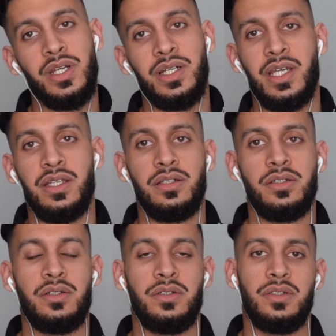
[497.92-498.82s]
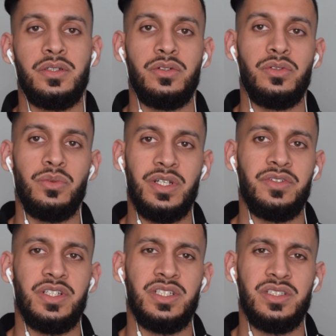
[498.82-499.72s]
again,
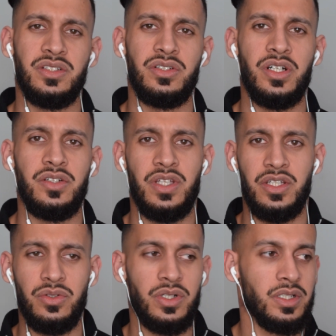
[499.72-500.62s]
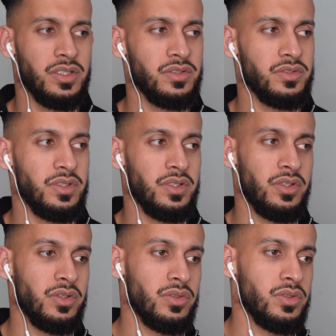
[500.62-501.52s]
whatever it is in your life that you are,
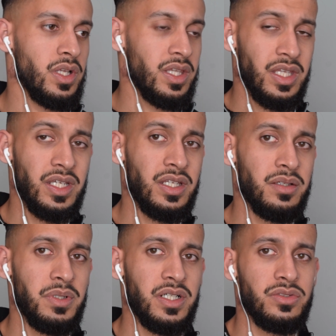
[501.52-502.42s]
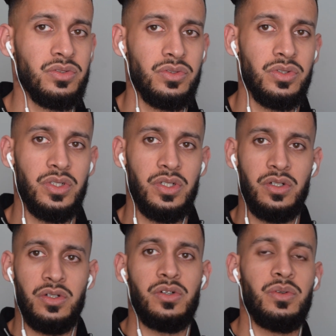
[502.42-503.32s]
you know, thinking about, or
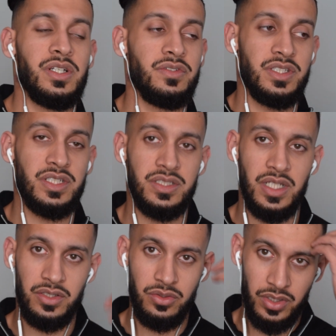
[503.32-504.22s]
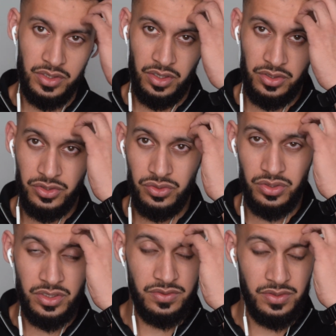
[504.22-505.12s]
whatever it is that you are
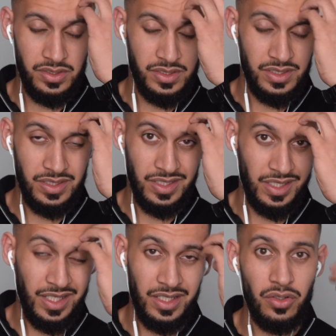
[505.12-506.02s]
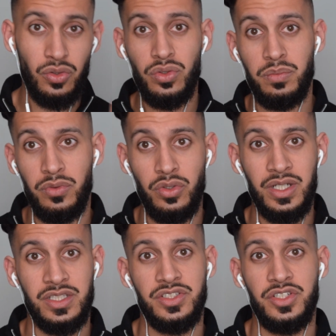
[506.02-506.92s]
unsure of, again, look
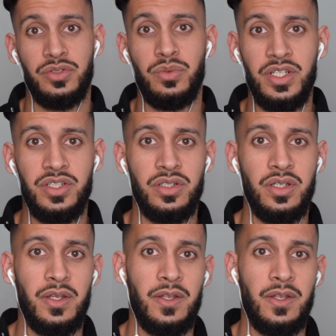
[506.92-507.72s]
at the situation,